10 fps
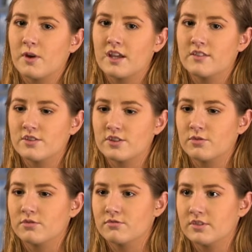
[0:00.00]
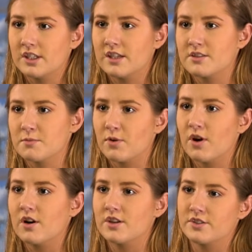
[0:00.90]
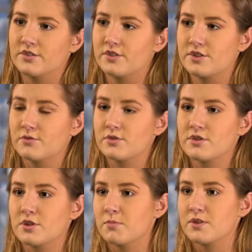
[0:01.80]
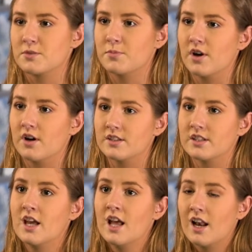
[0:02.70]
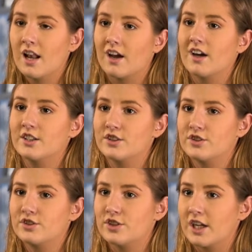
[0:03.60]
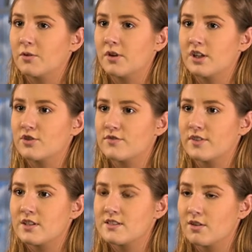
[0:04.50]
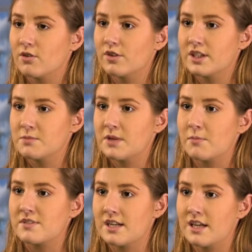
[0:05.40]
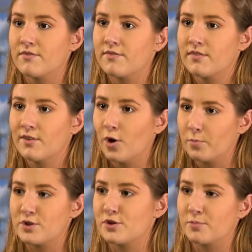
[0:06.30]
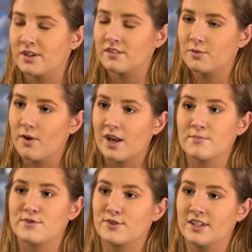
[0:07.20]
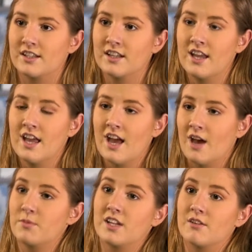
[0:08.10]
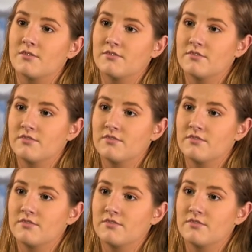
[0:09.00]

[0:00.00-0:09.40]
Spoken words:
away and they're doing years abroad or they're doing summers abroad. Like, I genuinely just feel so lucky to be able to live up in Dublin while I'm studying, and without